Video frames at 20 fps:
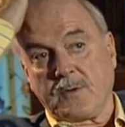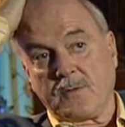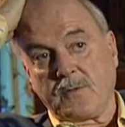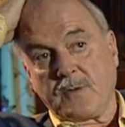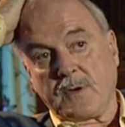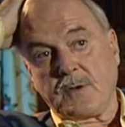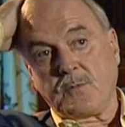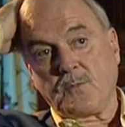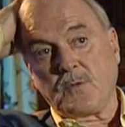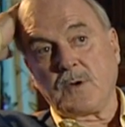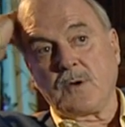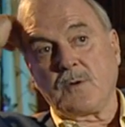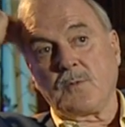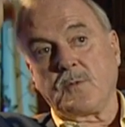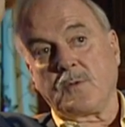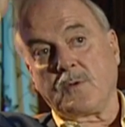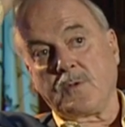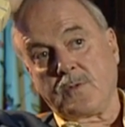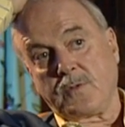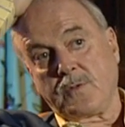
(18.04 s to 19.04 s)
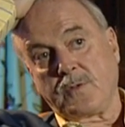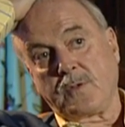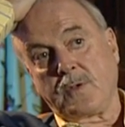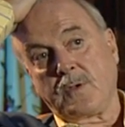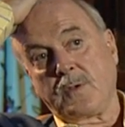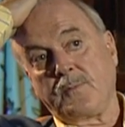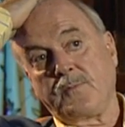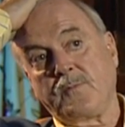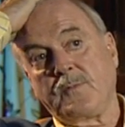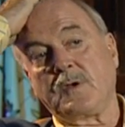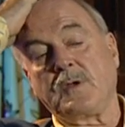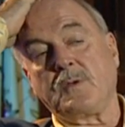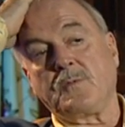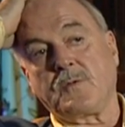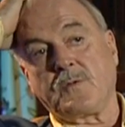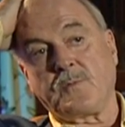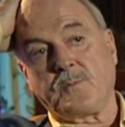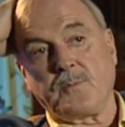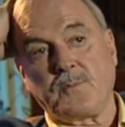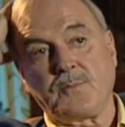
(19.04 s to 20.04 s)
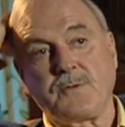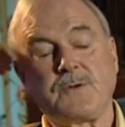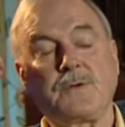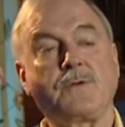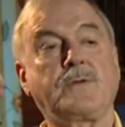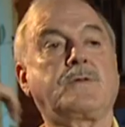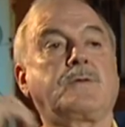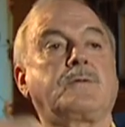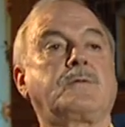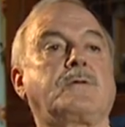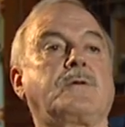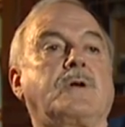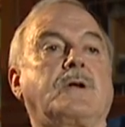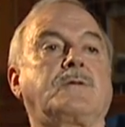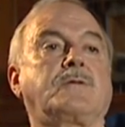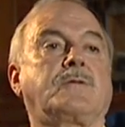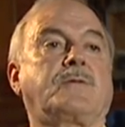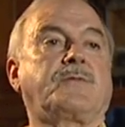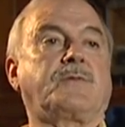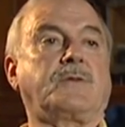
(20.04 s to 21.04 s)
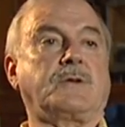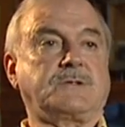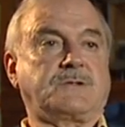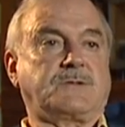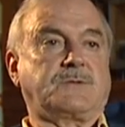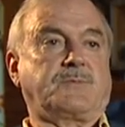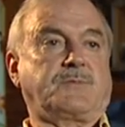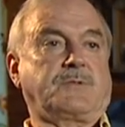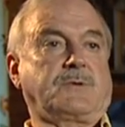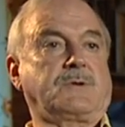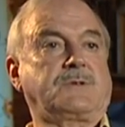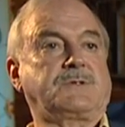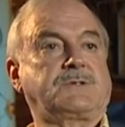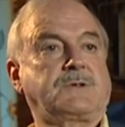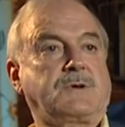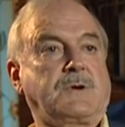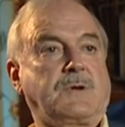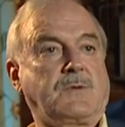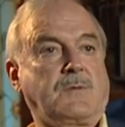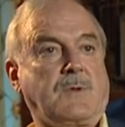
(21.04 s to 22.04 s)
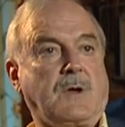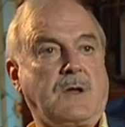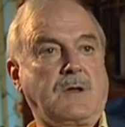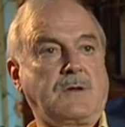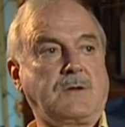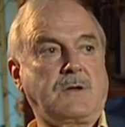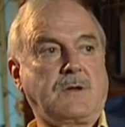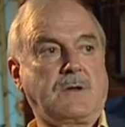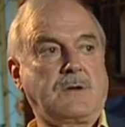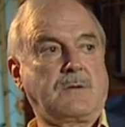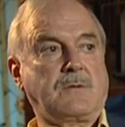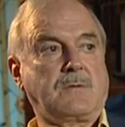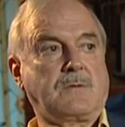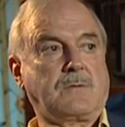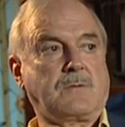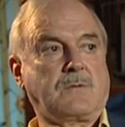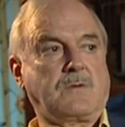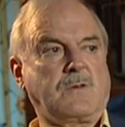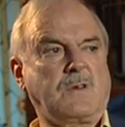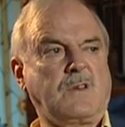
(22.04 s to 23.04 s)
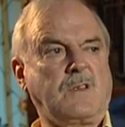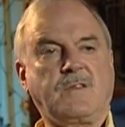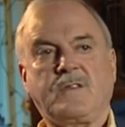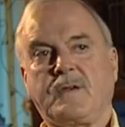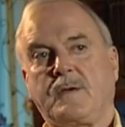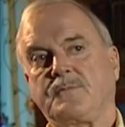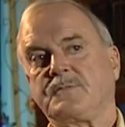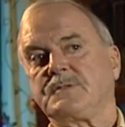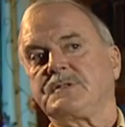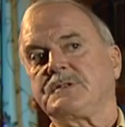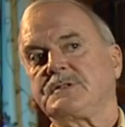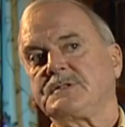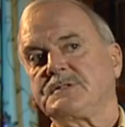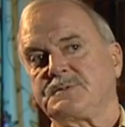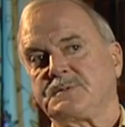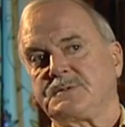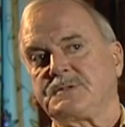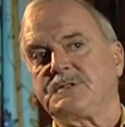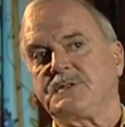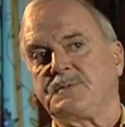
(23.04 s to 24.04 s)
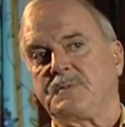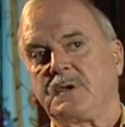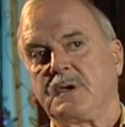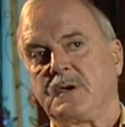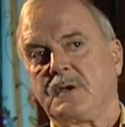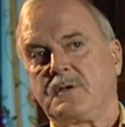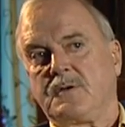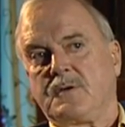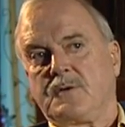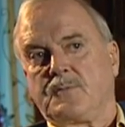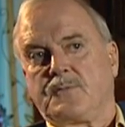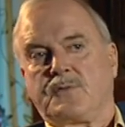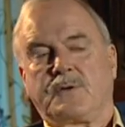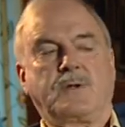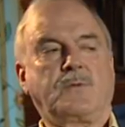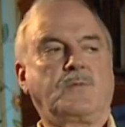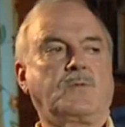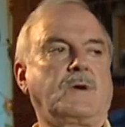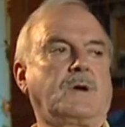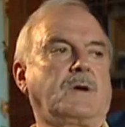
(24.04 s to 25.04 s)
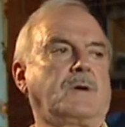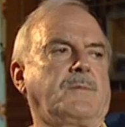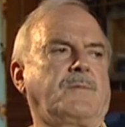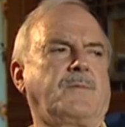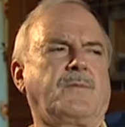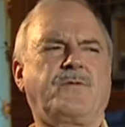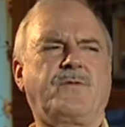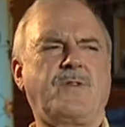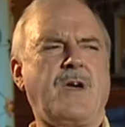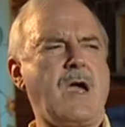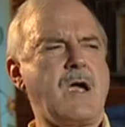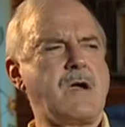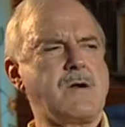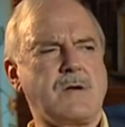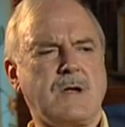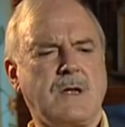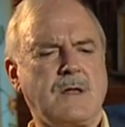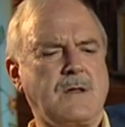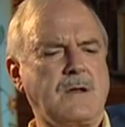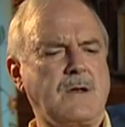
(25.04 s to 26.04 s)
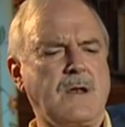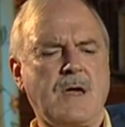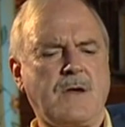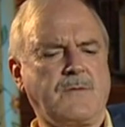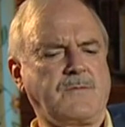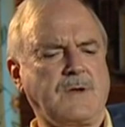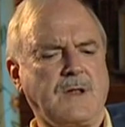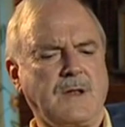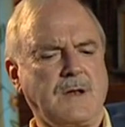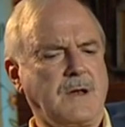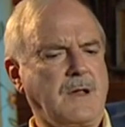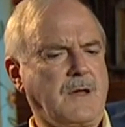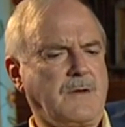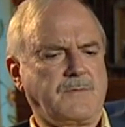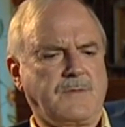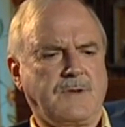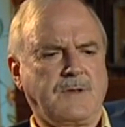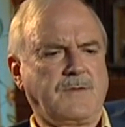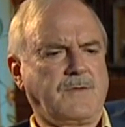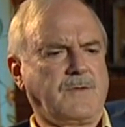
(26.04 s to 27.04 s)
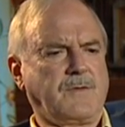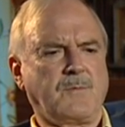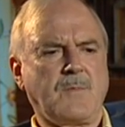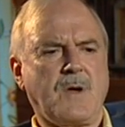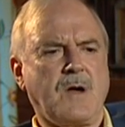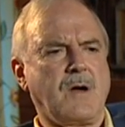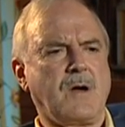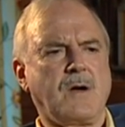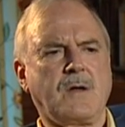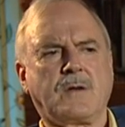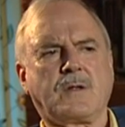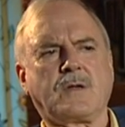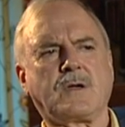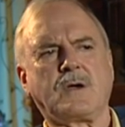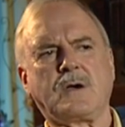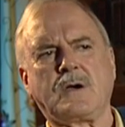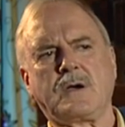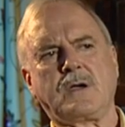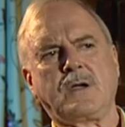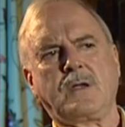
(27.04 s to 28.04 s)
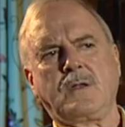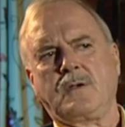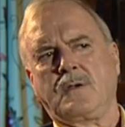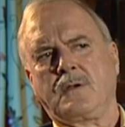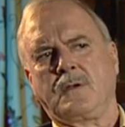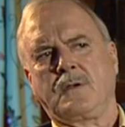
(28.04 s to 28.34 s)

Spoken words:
who I'd worked with when he was producer and director of The Frost Report. So I'd done 27 shows with Jimmy. I knew him pretty well. Very lovely, lovely, smart, kind,